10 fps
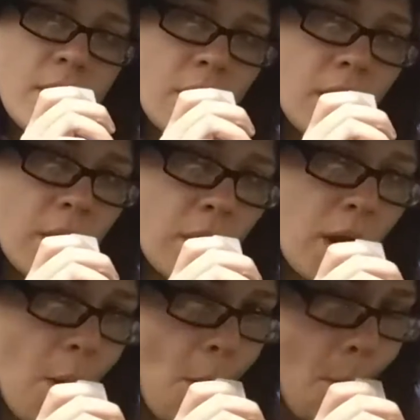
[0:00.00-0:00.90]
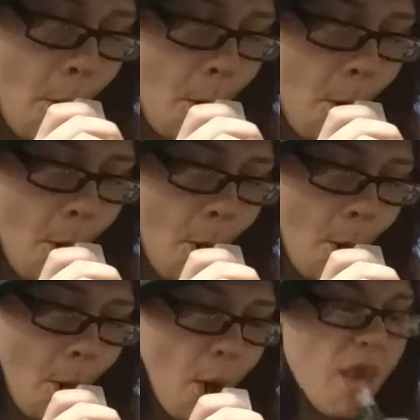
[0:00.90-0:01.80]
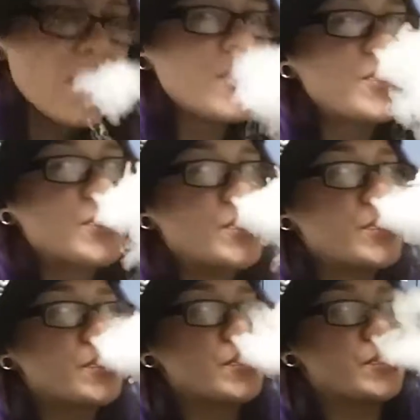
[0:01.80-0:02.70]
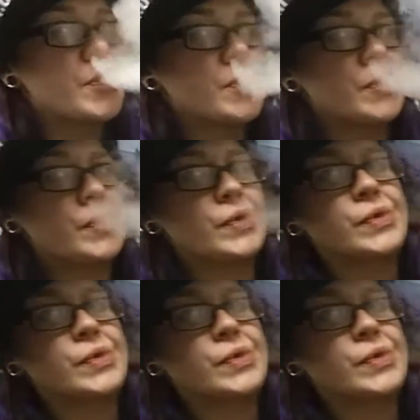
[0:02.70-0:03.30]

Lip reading: [no speech]